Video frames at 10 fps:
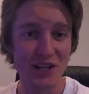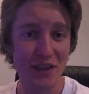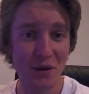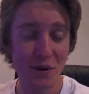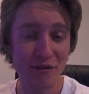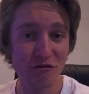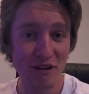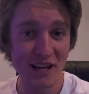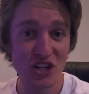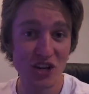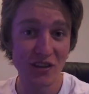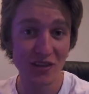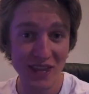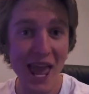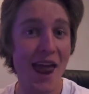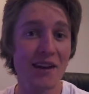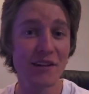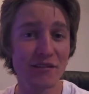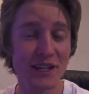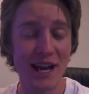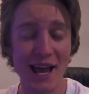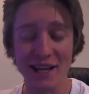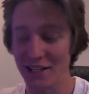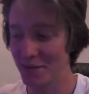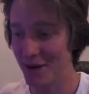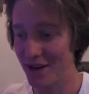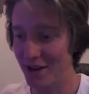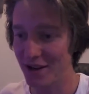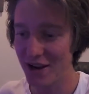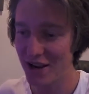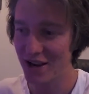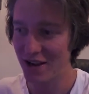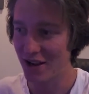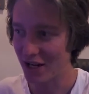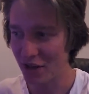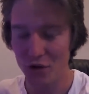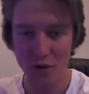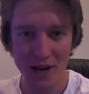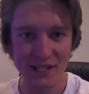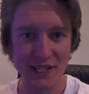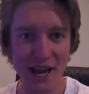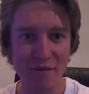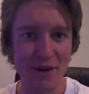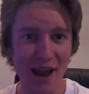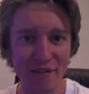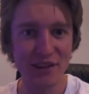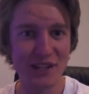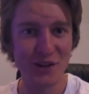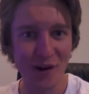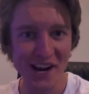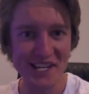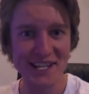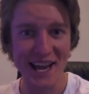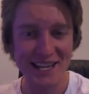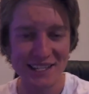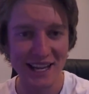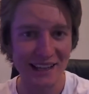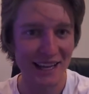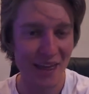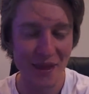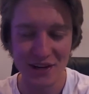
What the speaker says: I think we've reached the end of today. It's been another crazy day. I've been having these crazy days lately, and